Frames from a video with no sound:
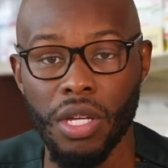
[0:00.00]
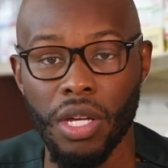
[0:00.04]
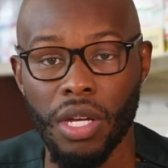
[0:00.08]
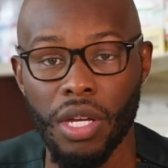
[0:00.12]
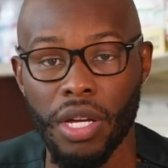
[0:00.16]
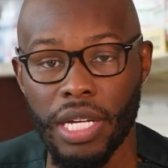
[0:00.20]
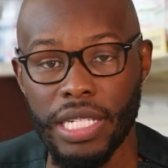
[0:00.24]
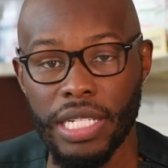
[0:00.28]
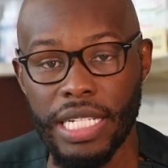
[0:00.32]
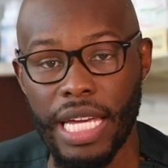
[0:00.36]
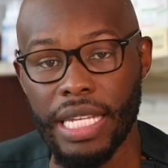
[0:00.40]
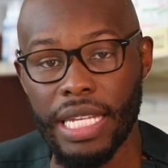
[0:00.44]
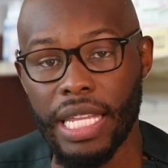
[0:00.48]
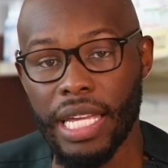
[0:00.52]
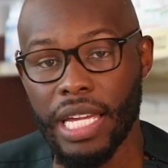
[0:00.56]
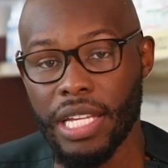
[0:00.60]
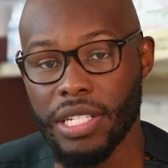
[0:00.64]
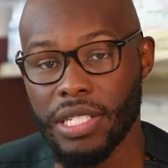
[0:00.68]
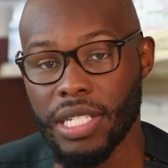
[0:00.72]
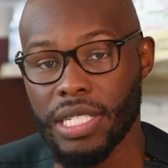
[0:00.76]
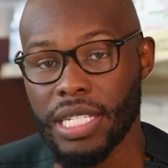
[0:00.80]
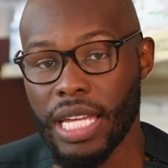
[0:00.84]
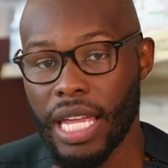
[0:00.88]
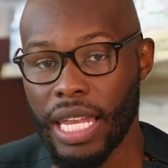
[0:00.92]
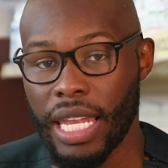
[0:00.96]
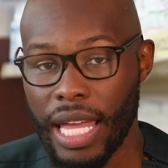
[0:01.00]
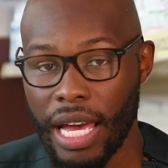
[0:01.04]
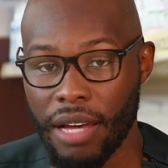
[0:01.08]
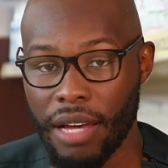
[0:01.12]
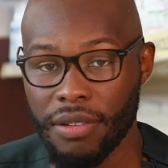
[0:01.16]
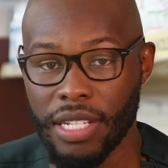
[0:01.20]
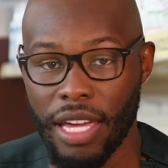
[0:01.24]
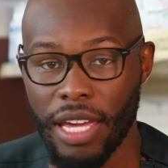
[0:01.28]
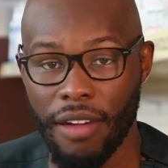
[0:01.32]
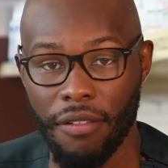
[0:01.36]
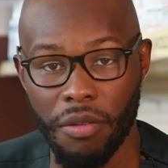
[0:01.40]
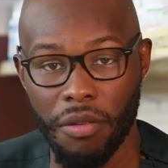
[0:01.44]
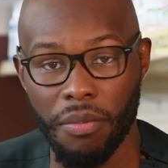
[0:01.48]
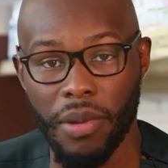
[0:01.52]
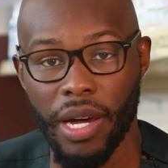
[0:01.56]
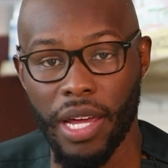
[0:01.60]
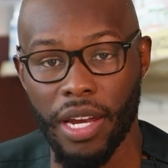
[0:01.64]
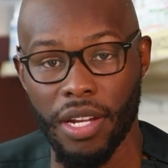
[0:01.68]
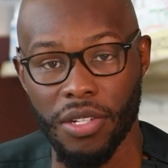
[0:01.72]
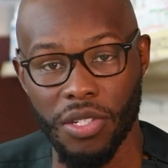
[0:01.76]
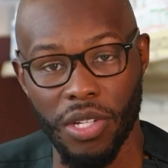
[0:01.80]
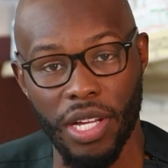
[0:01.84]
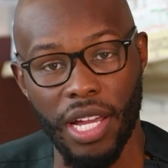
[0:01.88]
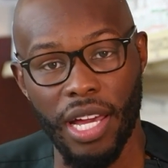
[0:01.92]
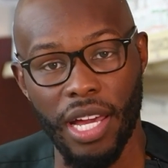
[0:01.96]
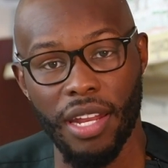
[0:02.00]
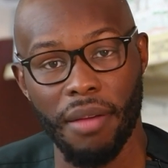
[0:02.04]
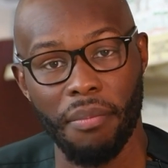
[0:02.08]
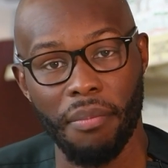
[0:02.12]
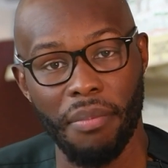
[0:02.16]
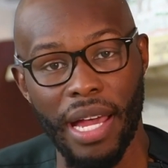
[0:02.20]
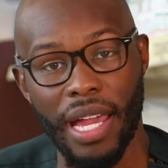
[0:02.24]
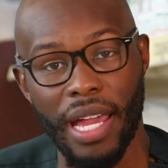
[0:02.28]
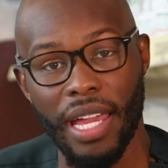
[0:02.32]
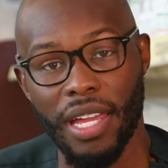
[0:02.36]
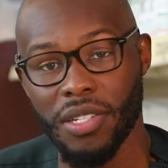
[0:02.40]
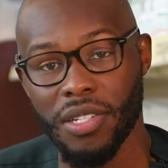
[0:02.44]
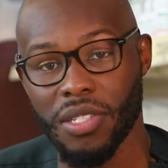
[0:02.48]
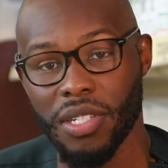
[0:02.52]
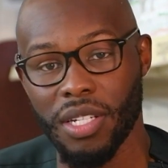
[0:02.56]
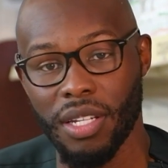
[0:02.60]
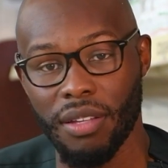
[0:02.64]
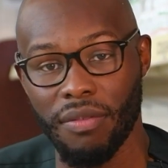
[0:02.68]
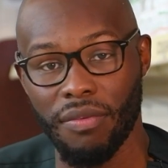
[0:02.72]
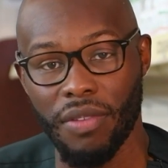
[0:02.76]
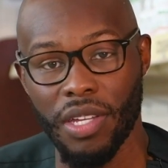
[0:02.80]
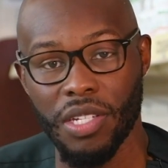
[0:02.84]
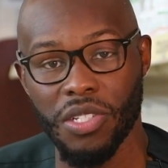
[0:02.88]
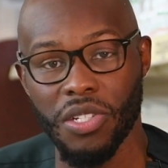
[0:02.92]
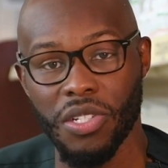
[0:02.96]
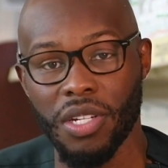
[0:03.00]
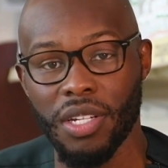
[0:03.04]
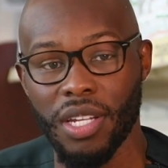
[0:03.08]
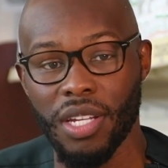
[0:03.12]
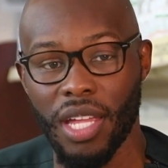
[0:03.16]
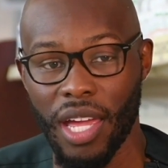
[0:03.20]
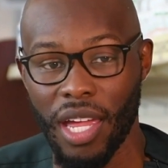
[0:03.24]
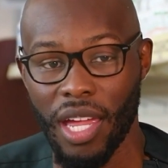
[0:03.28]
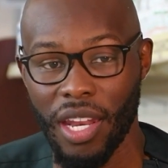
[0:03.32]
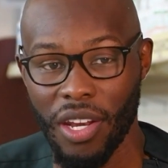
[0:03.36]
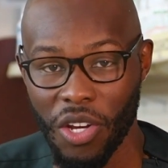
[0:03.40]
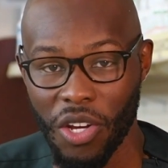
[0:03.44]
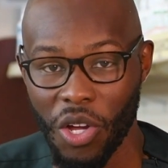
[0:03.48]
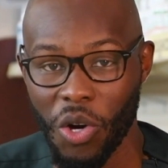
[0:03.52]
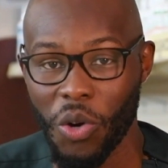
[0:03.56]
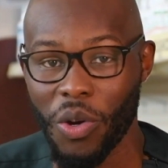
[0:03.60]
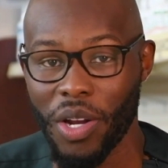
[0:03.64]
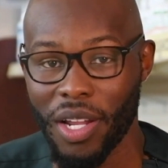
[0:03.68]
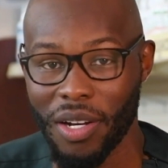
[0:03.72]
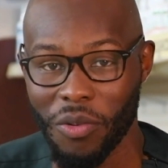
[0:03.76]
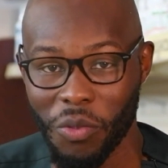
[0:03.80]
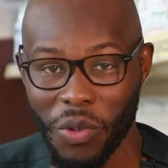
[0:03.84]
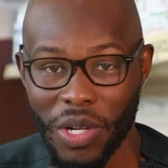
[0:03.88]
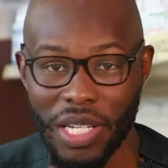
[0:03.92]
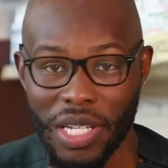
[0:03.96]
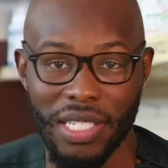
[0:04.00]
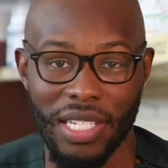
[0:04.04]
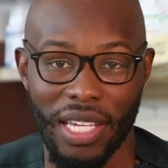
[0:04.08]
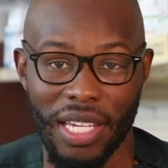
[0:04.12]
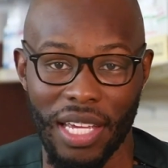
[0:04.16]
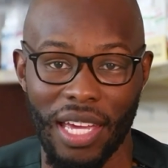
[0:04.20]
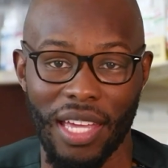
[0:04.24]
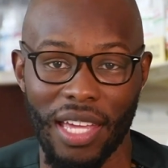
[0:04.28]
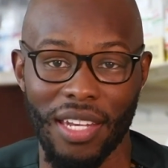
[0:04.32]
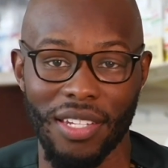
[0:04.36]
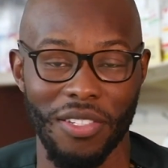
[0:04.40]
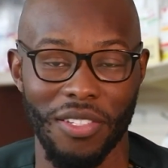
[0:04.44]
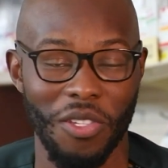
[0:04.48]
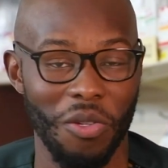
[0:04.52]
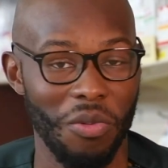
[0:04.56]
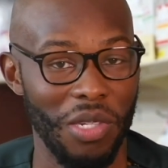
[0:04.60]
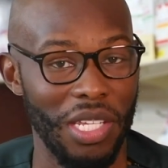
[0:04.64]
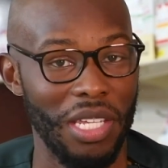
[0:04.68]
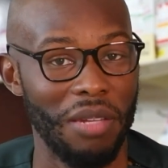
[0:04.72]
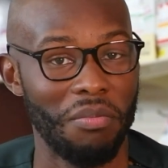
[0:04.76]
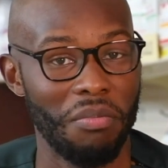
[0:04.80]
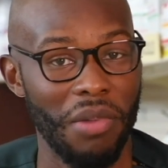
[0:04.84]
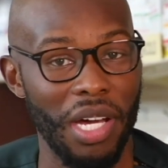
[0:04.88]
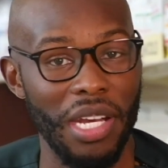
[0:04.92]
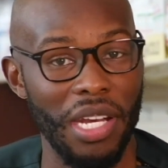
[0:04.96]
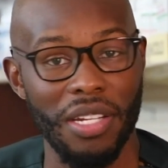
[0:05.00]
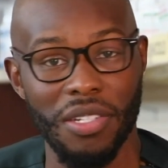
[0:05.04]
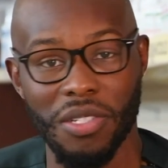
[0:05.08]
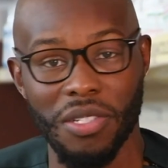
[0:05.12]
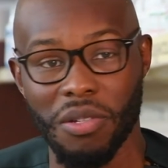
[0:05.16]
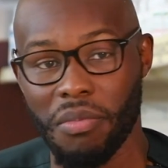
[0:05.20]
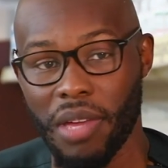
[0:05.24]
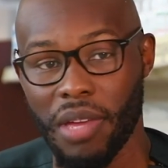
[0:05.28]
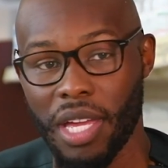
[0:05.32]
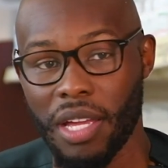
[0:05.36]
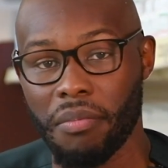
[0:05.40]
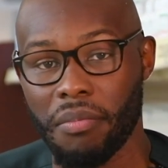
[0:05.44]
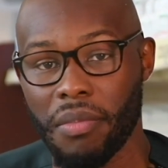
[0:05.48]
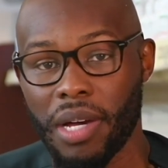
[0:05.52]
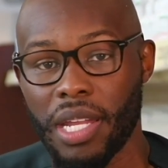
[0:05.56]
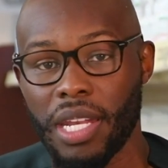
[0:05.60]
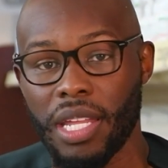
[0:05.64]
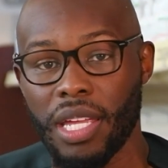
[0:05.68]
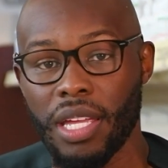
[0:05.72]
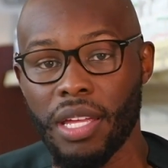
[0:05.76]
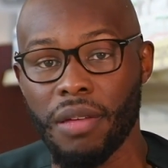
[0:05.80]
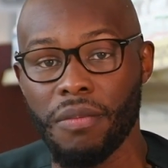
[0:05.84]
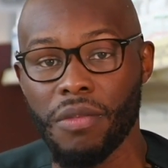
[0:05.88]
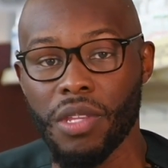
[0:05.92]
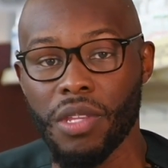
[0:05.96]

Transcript: Because I think it just allows everybody to kind of buy into the vision and know that, once again, you need money to make money,